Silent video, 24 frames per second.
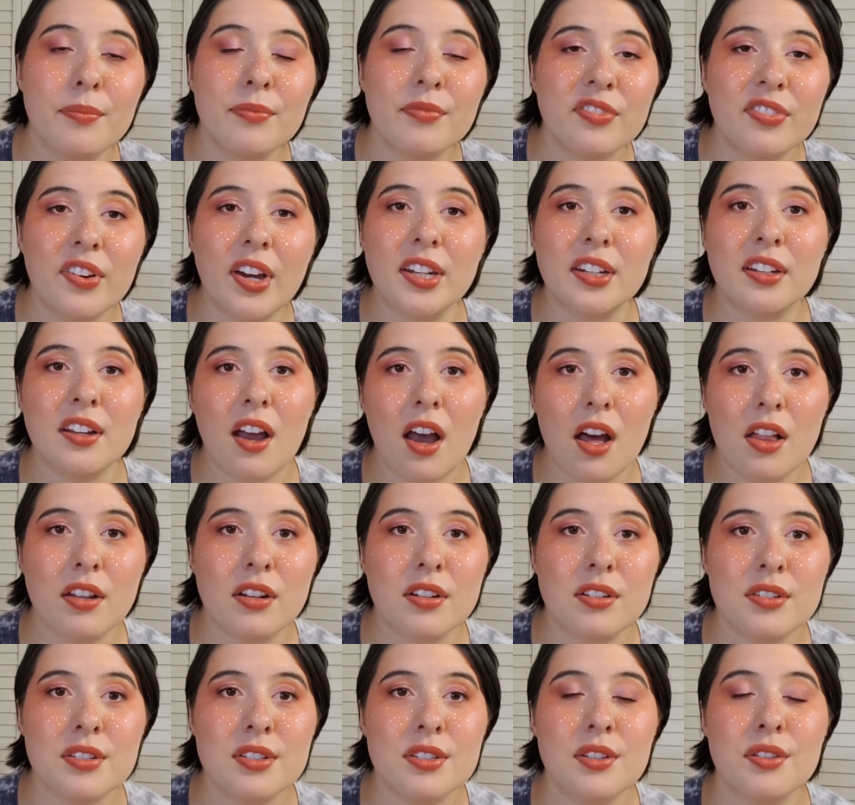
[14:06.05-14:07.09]
fun
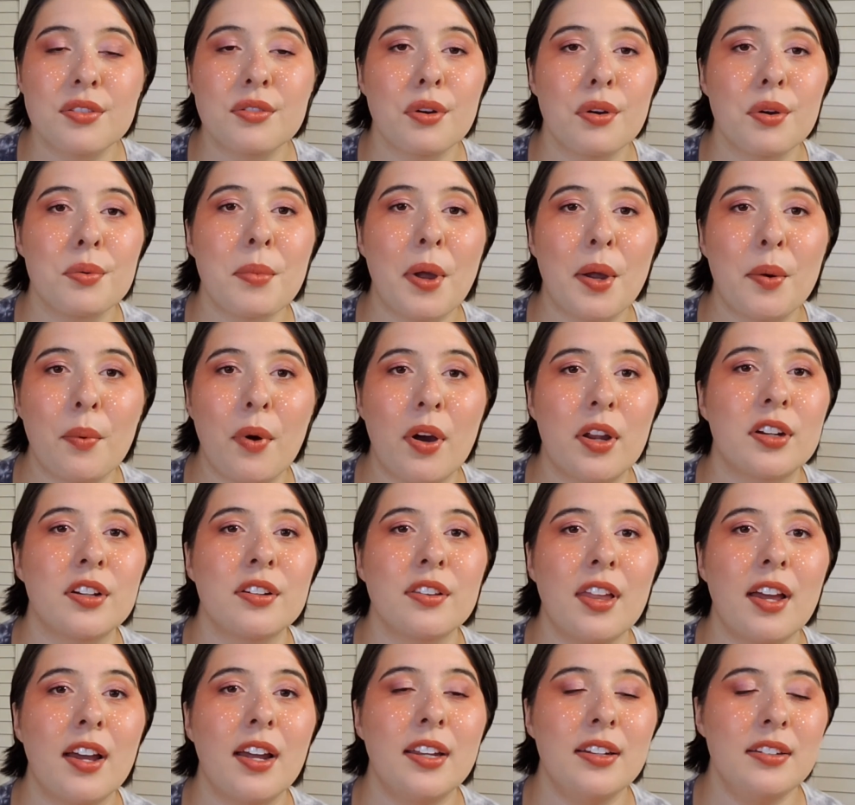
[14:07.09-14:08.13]
colors to throw in my
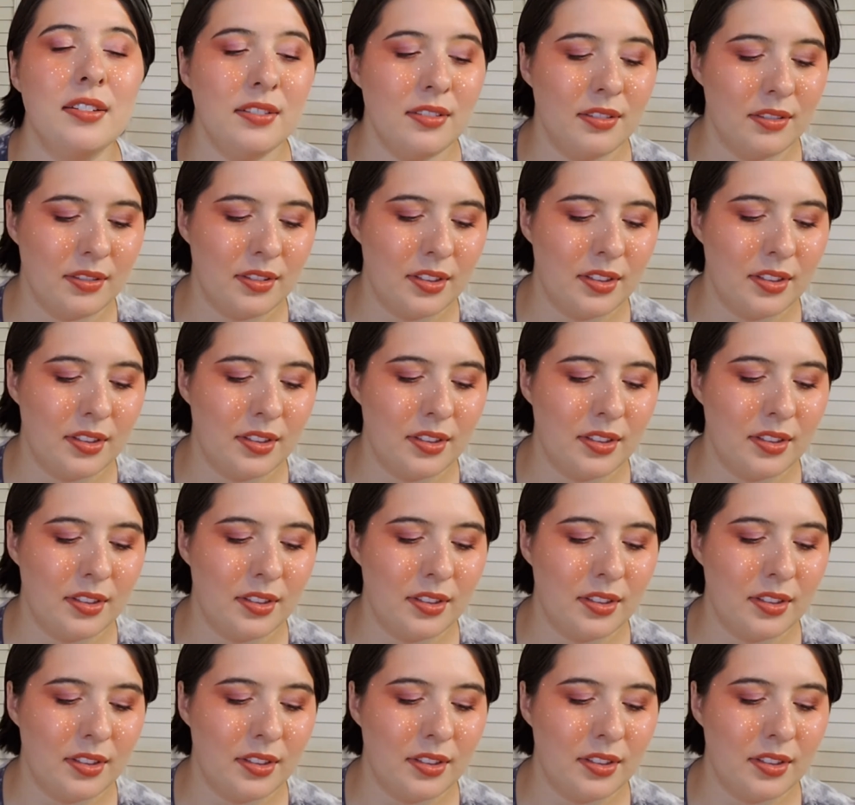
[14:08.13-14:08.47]
waterline,